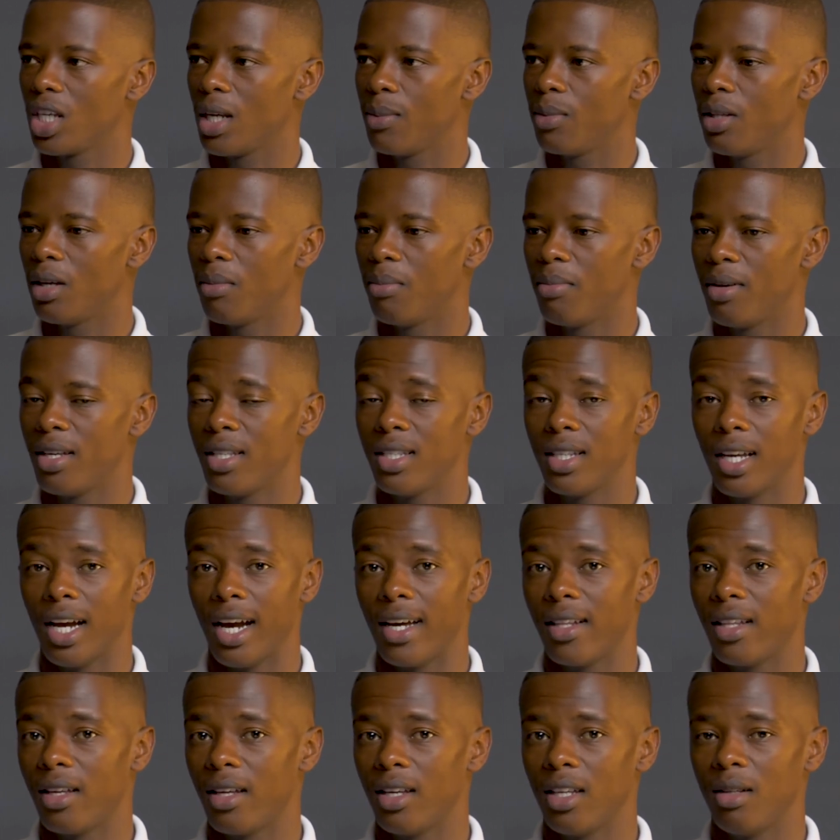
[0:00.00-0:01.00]
to keep them busy.
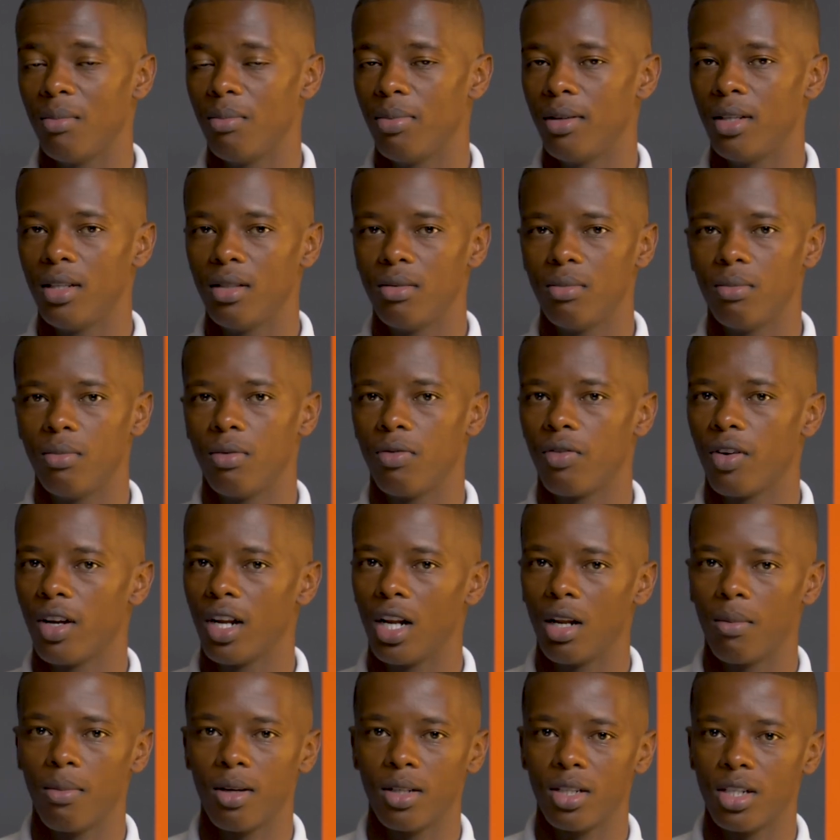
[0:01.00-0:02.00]
Either it be
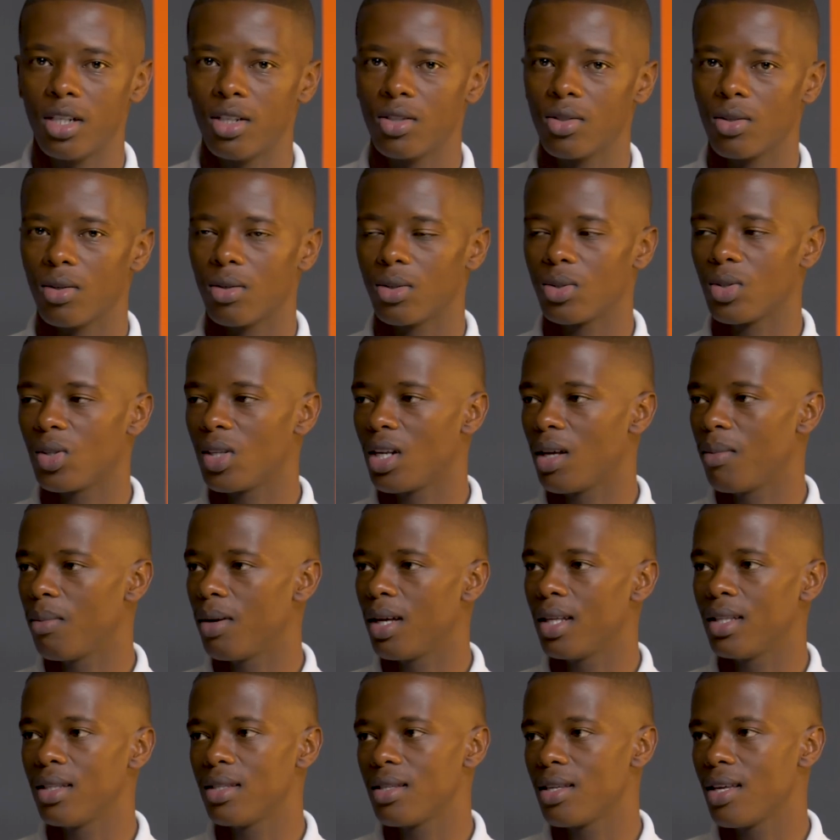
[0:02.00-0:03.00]
friendly matches or
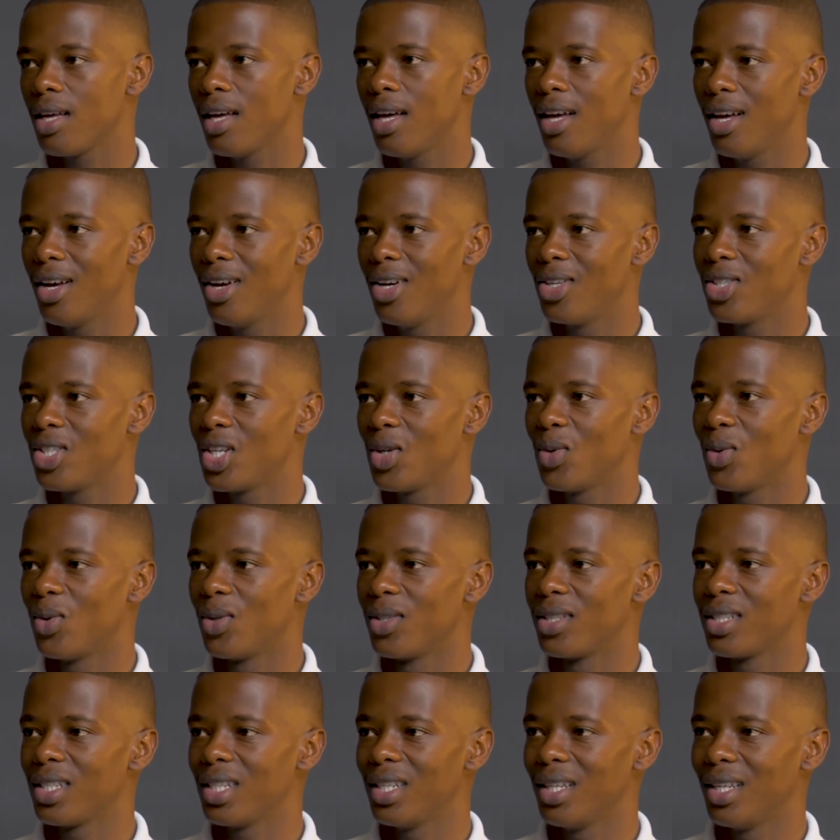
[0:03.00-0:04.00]
tournaments. So
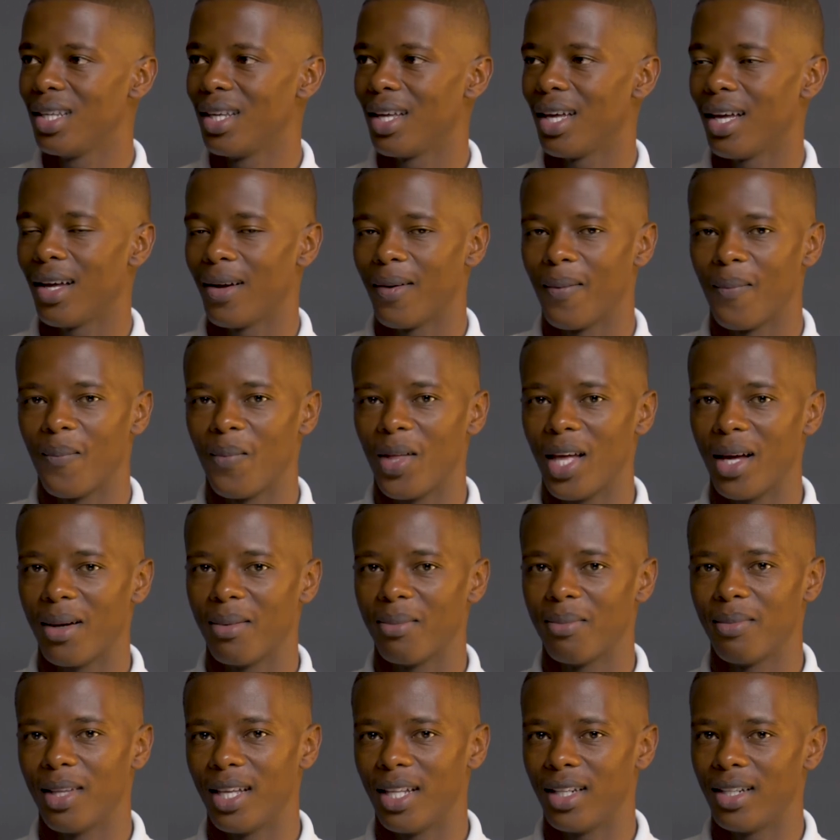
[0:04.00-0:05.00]
we'll see, um,
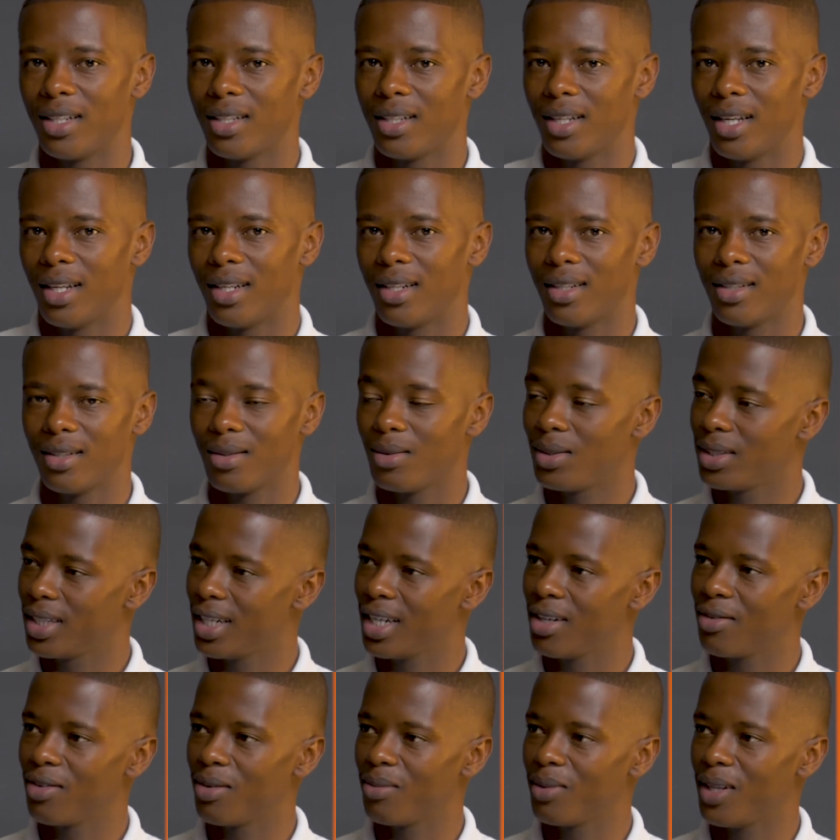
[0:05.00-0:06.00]
um, and and we'll
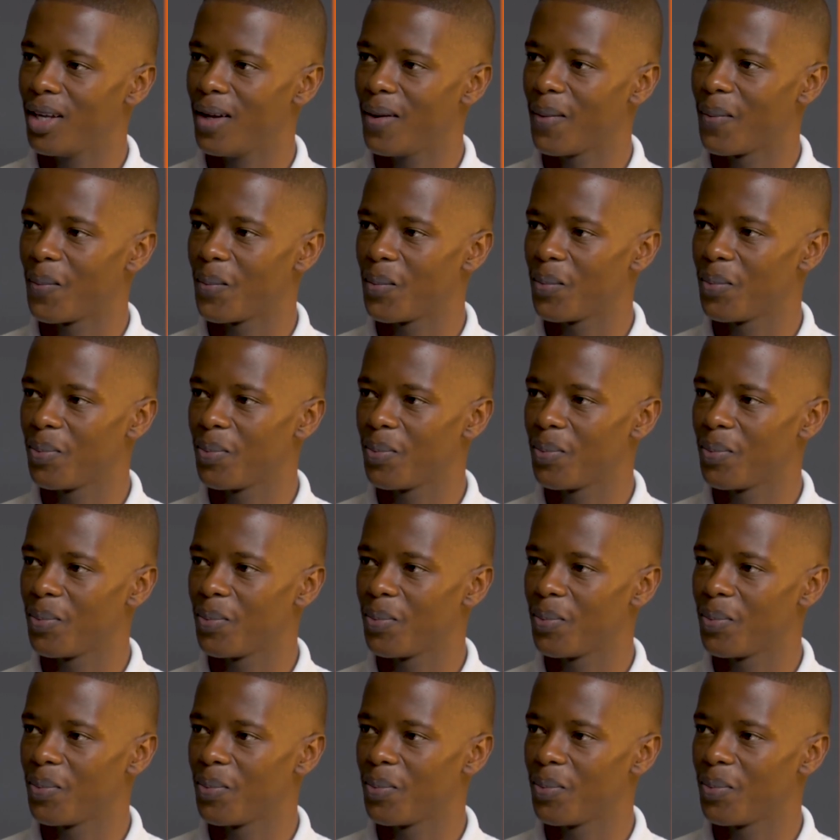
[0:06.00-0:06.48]
take it from there.